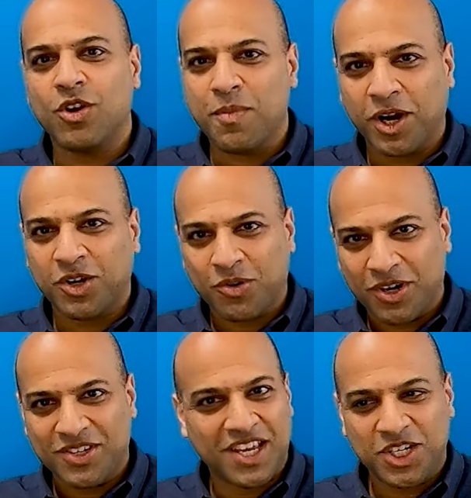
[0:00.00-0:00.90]
go-to-market
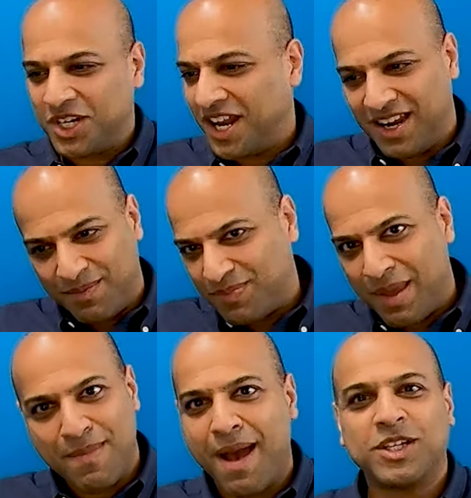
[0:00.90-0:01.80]
organization, and
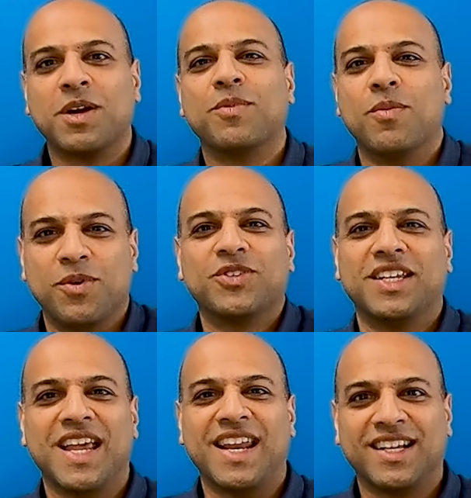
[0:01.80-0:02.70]
they match up almost
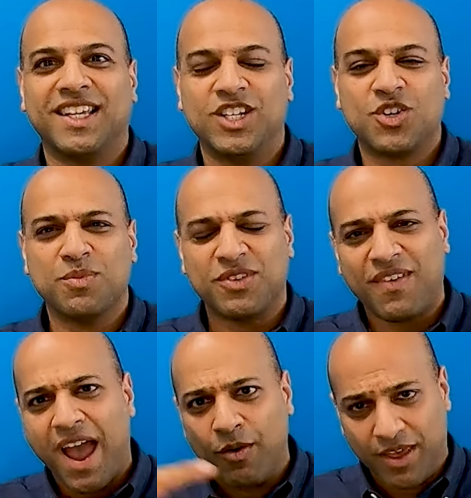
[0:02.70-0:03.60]
identically in terms of
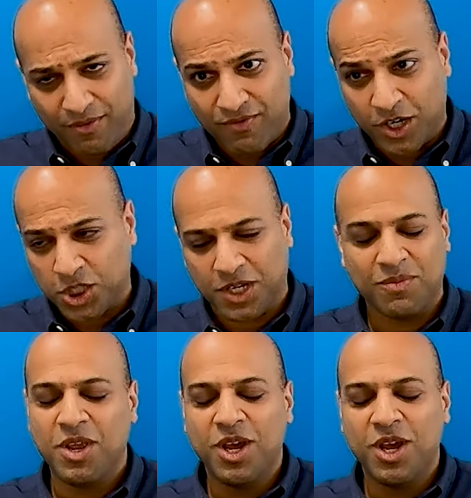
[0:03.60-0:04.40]
how they function.